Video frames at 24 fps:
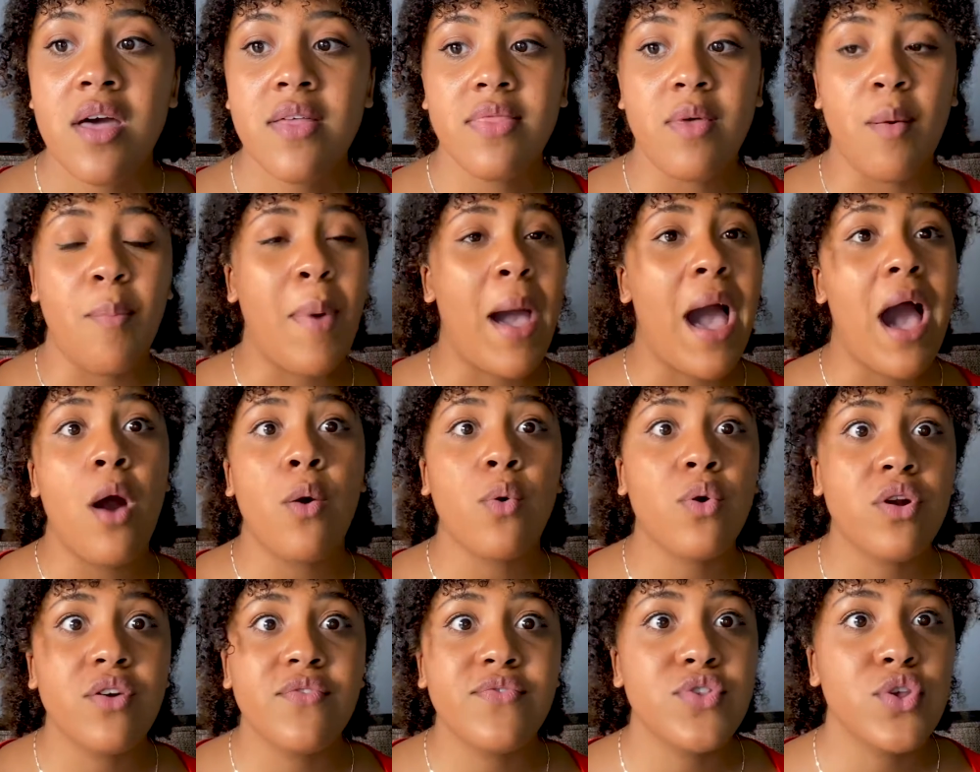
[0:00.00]
the
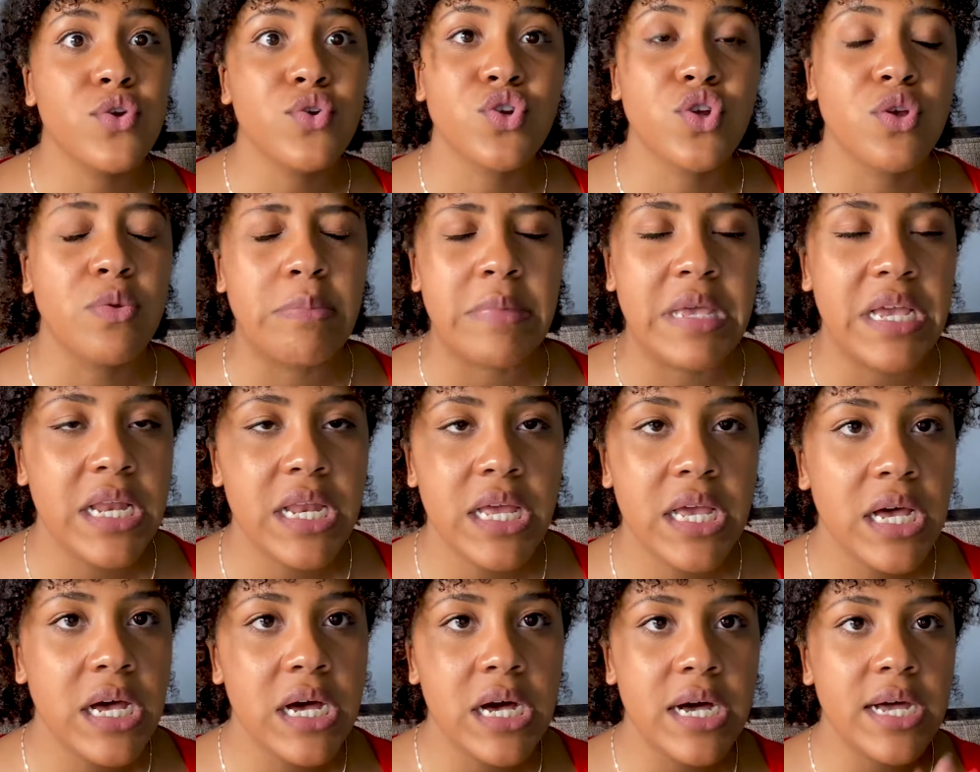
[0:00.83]
power of social
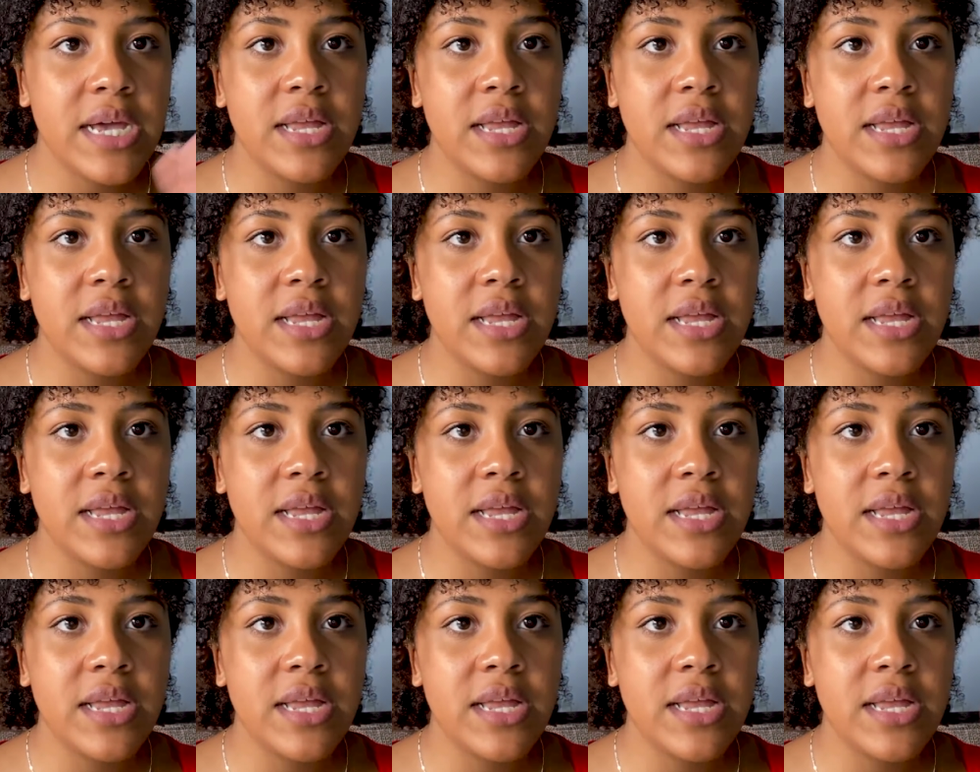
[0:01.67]
media,